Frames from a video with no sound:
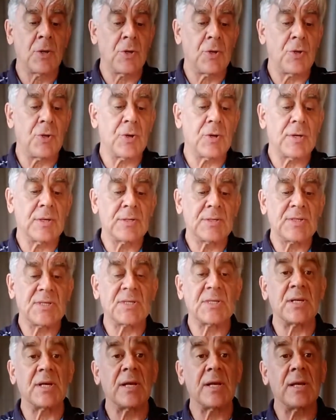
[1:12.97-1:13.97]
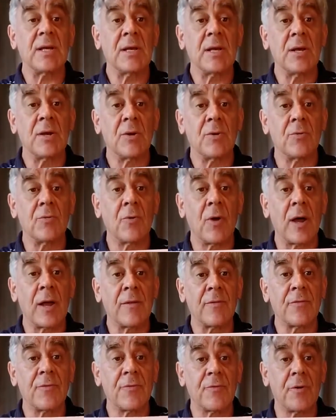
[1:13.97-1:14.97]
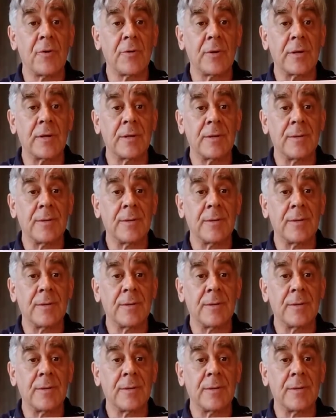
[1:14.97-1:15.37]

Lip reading: You can see right through it.